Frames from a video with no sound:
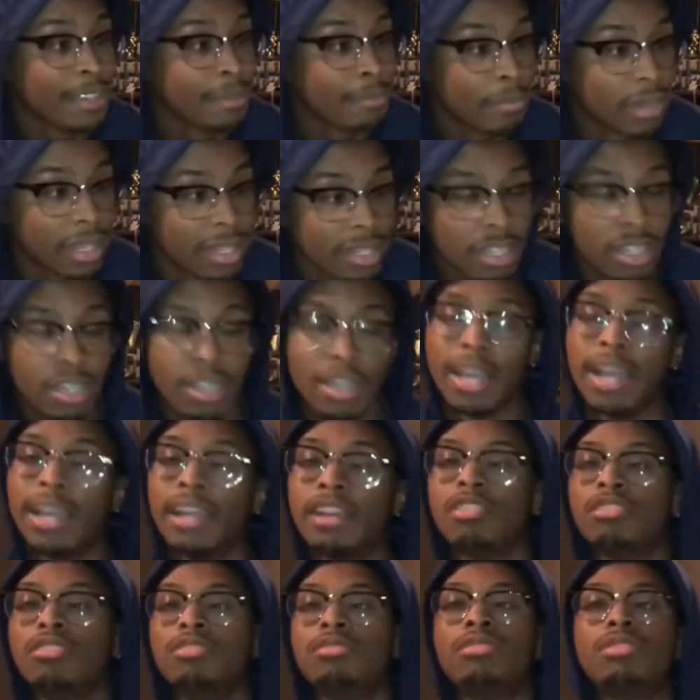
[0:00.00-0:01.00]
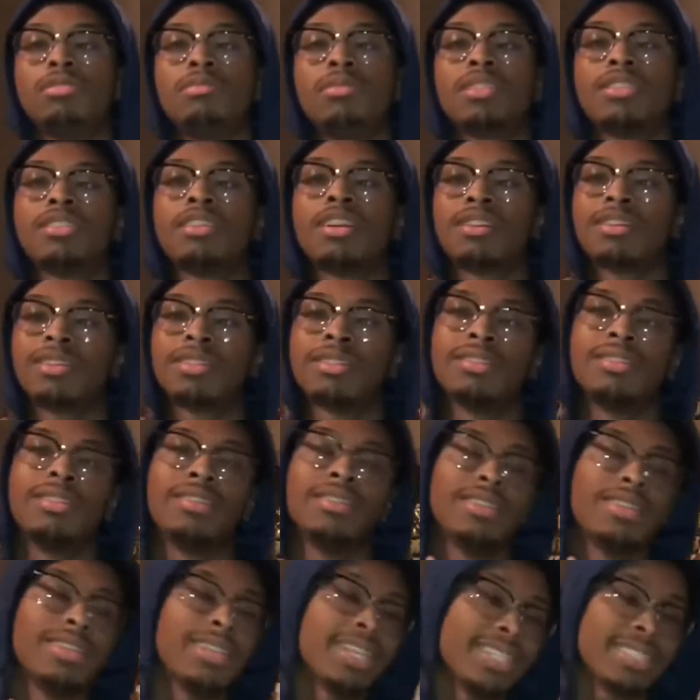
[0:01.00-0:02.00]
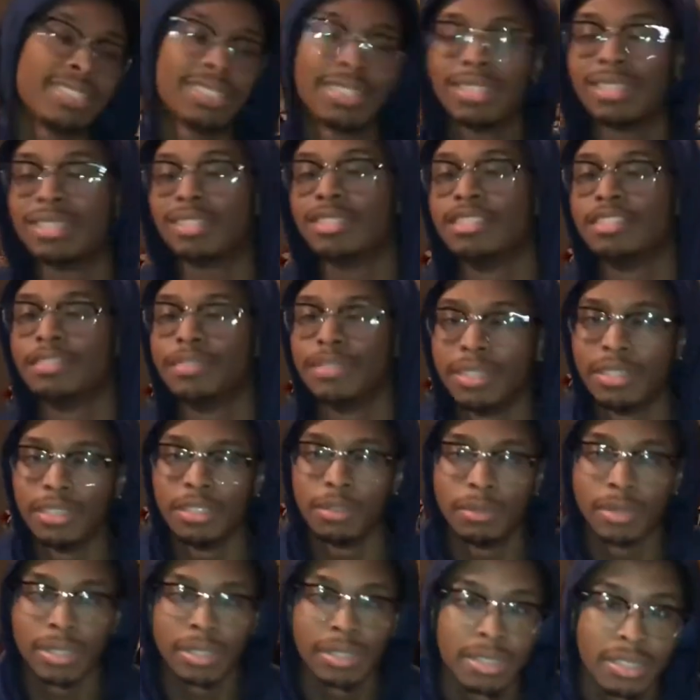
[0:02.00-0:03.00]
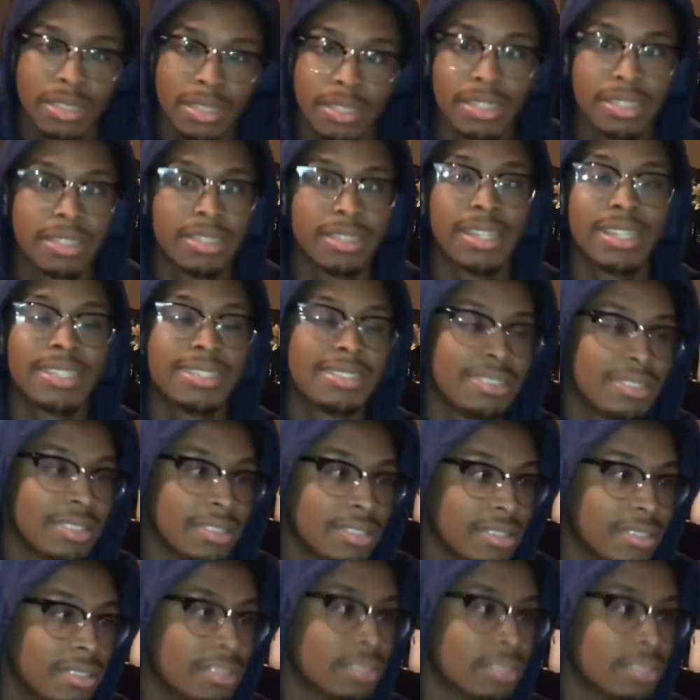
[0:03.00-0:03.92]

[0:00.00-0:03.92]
But look, I ain't gonna do too much talking. Let's get to this video, bro. Let's see.